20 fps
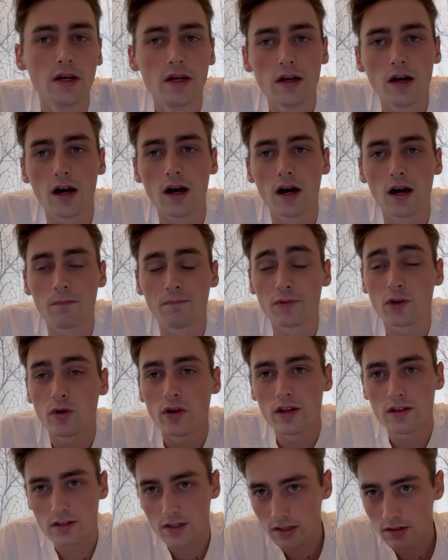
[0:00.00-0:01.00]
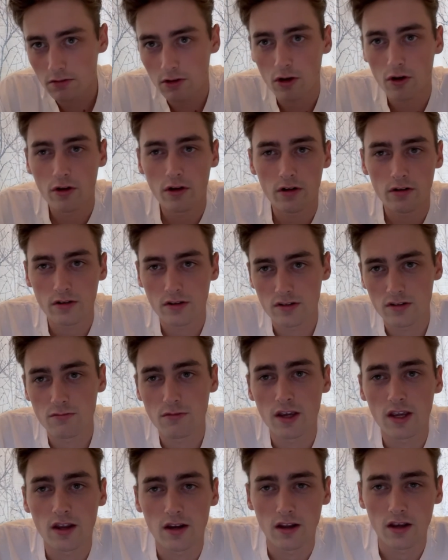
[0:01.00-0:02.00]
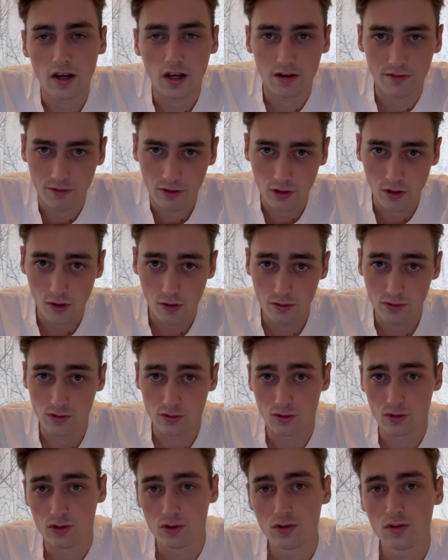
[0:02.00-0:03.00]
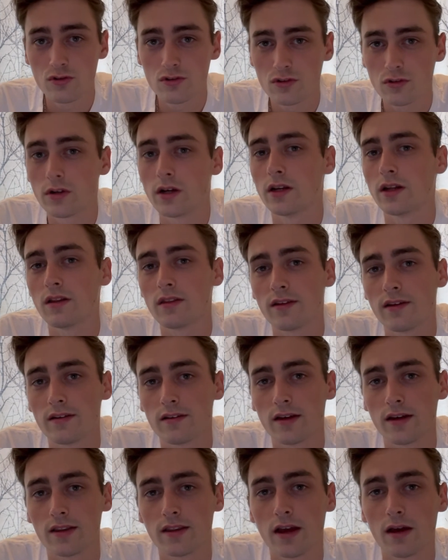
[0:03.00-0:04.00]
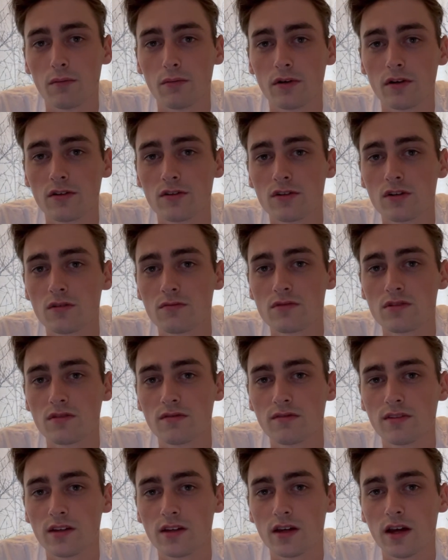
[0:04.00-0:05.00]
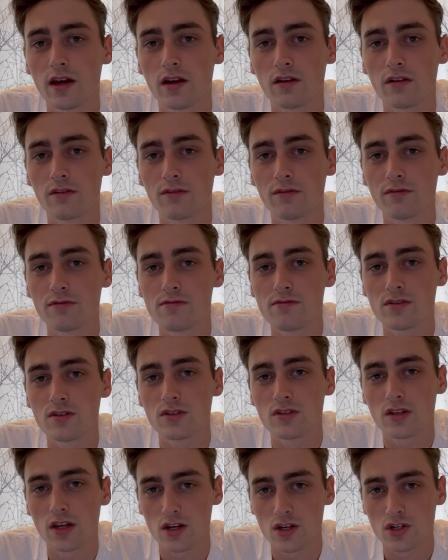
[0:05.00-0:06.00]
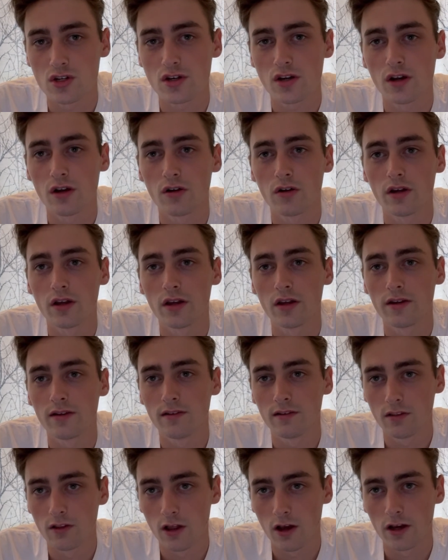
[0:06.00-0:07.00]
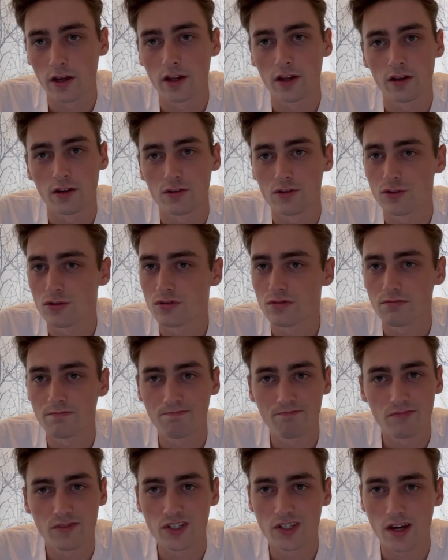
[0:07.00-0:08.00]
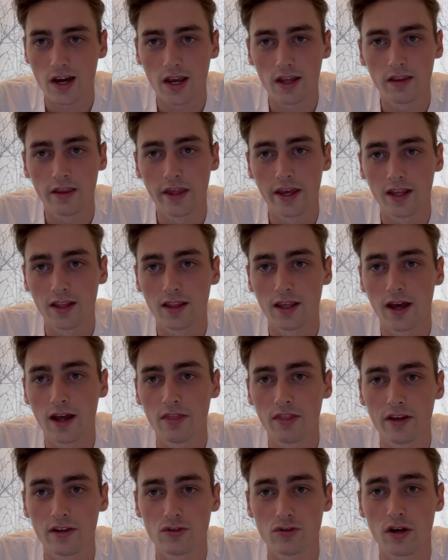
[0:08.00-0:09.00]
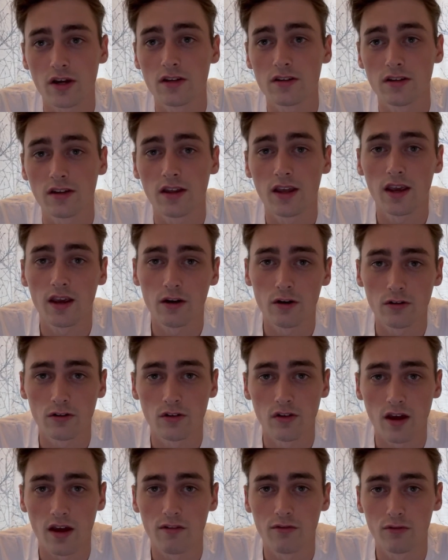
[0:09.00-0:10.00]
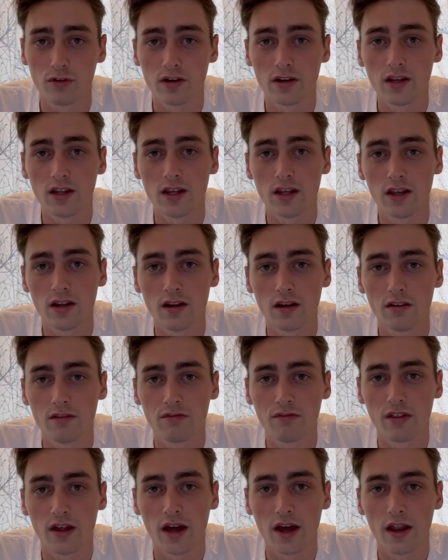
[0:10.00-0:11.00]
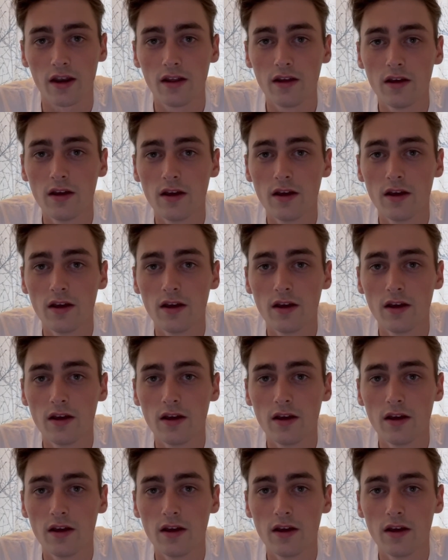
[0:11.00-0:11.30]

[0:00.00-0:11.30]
Granted, Goyard doesn't make any kind of clothes or shoes or anything like that, but in terms of the kind of stationary luggage side like that, they tried to cater to every need of that